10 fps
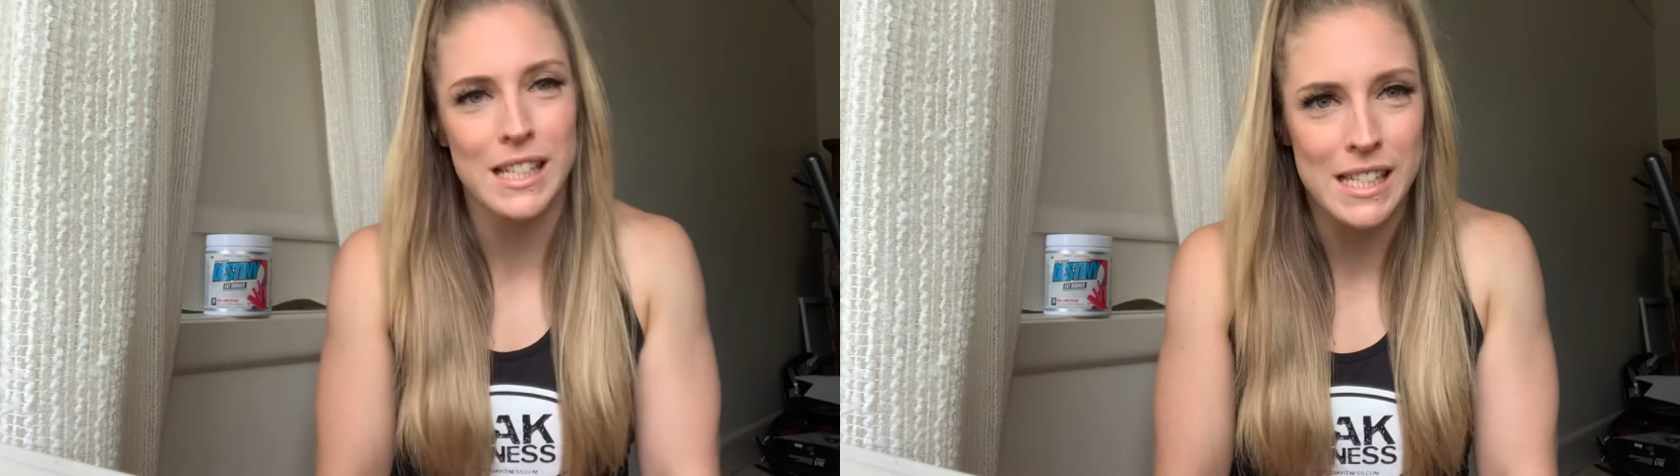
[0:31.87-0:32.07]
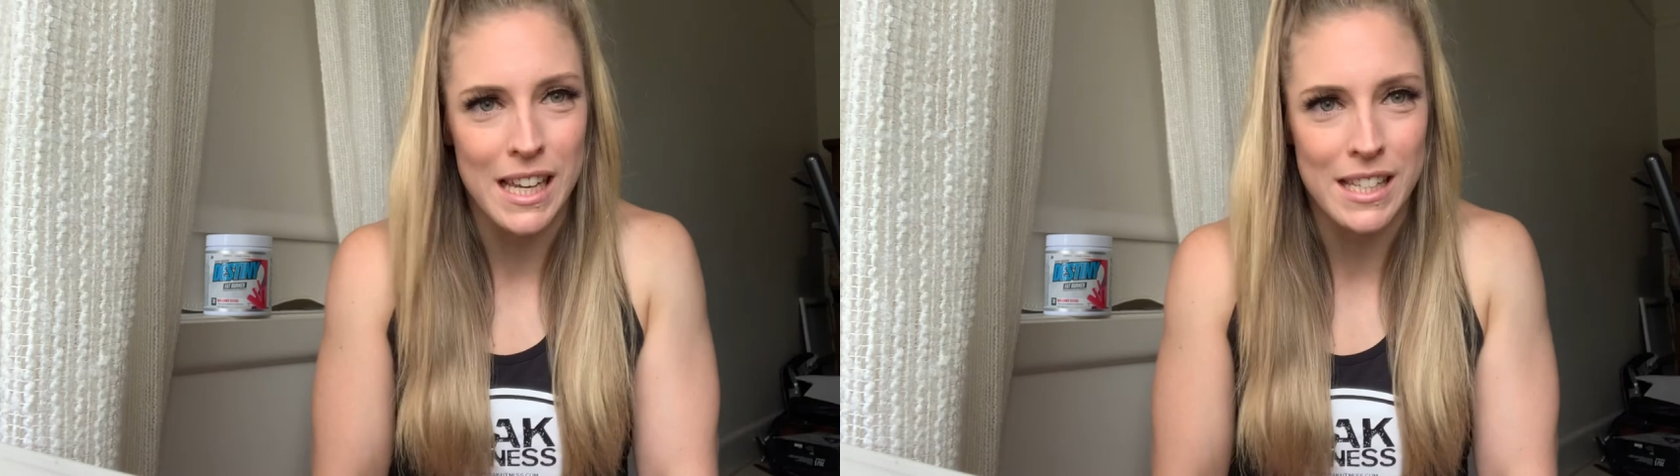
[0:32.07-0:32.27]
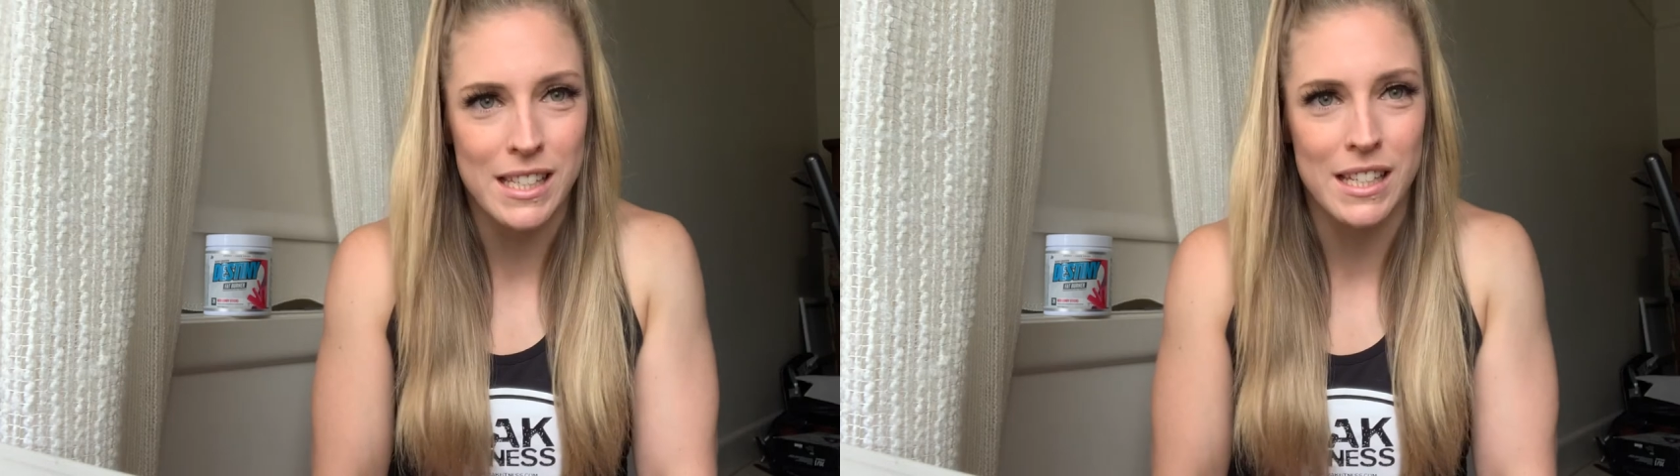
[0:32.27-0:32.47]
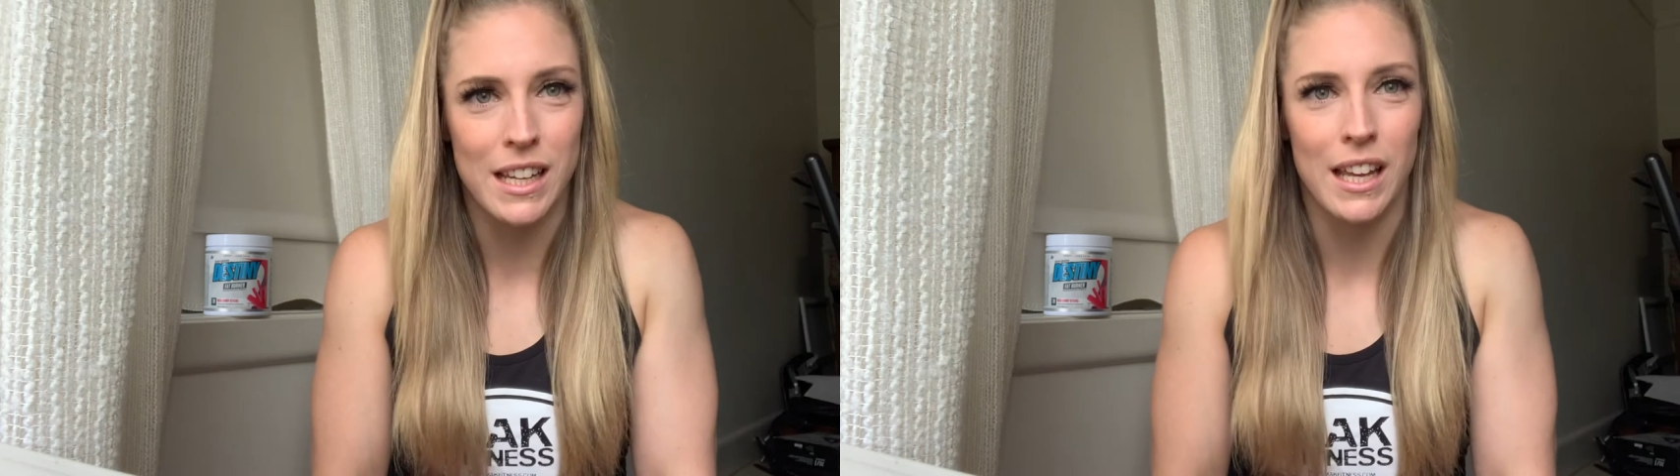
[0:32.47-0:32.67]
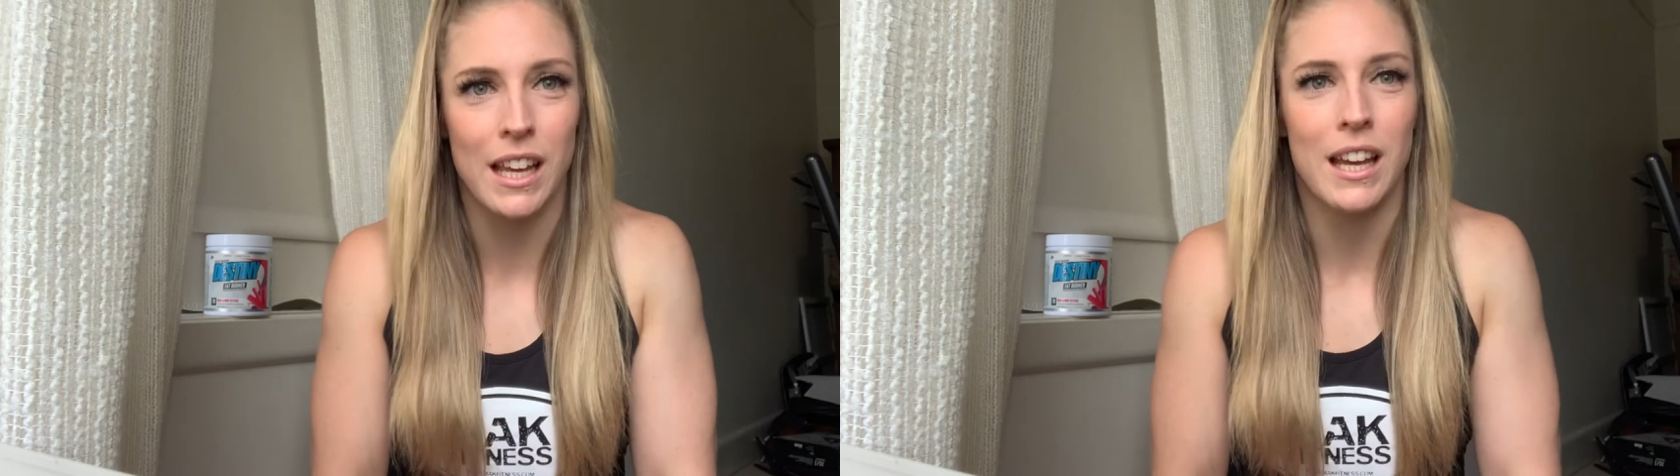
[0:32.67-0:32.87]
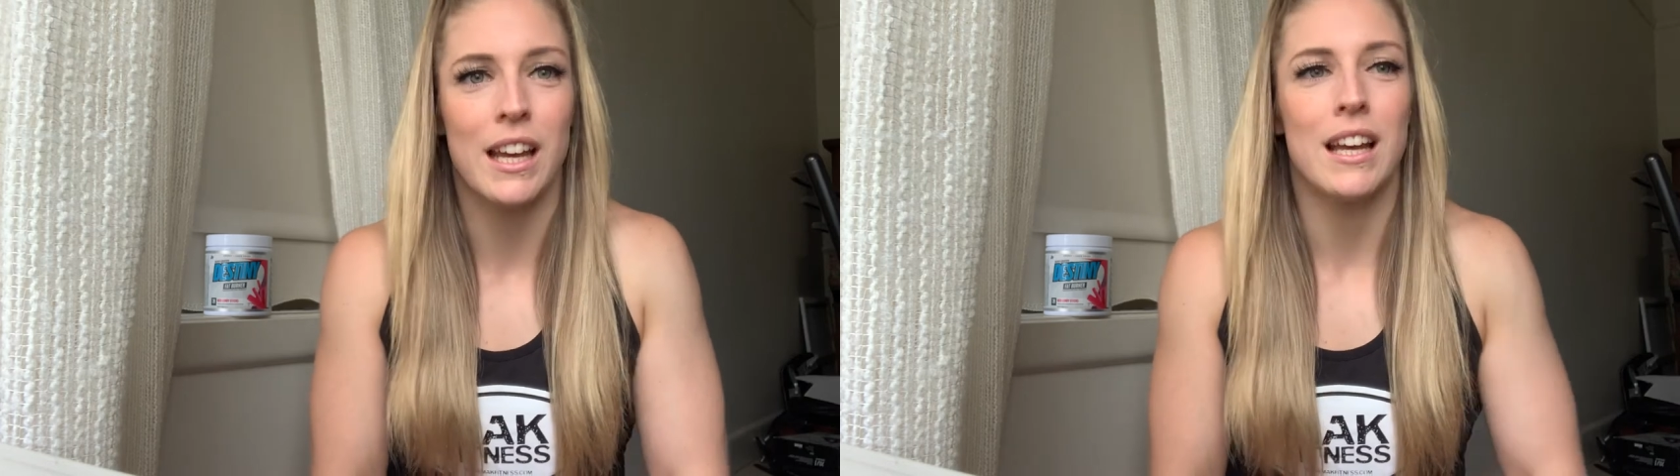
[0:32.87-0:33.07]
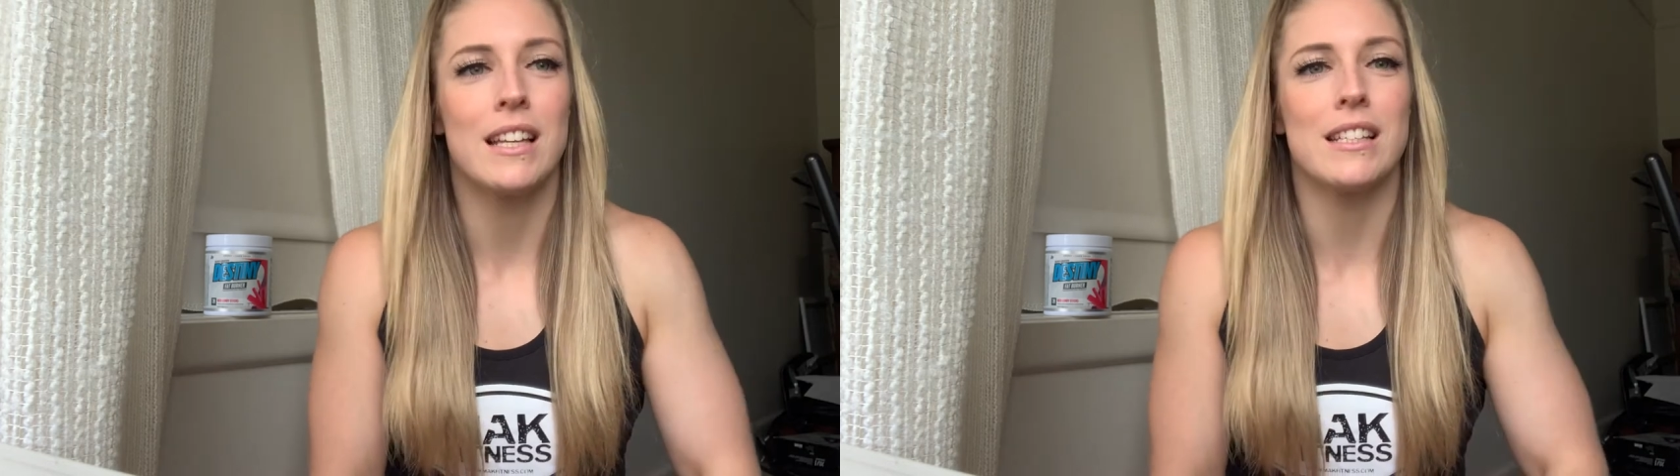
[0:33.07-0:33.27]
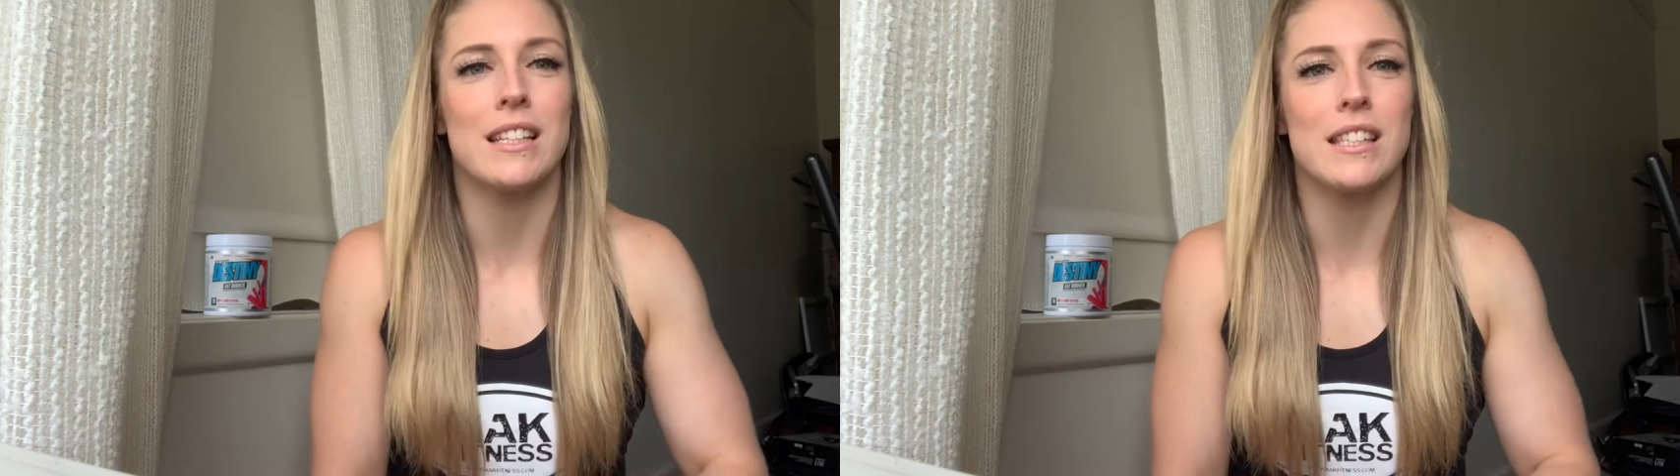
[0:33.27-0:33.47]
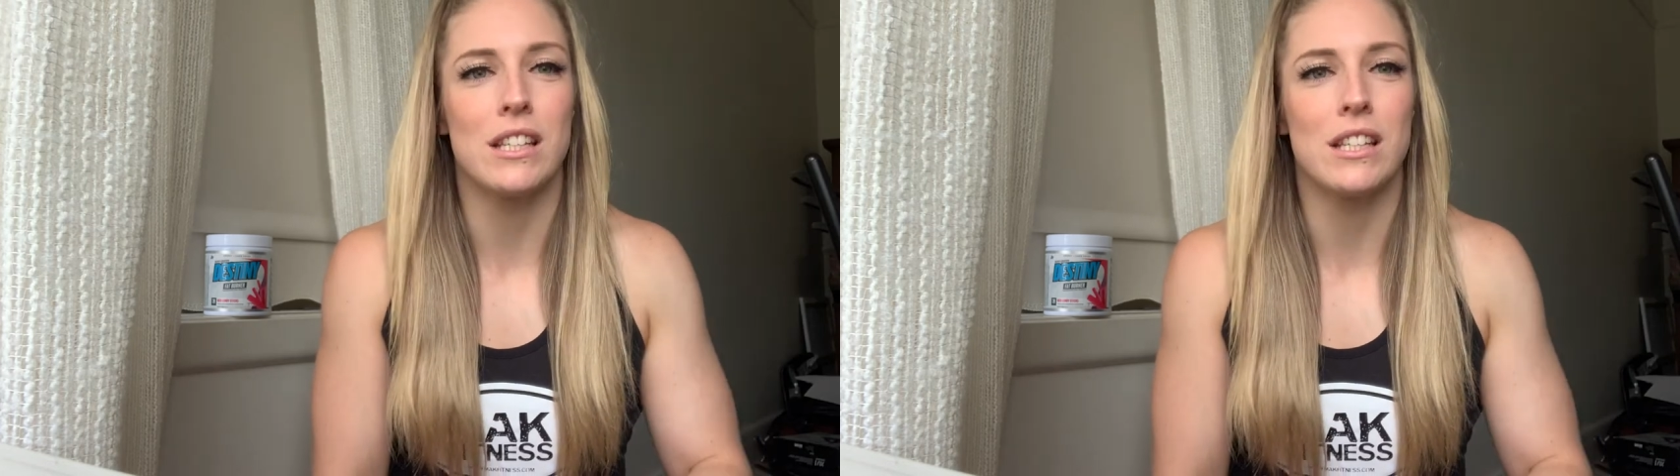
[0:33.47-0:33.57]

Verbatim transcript: Destiny does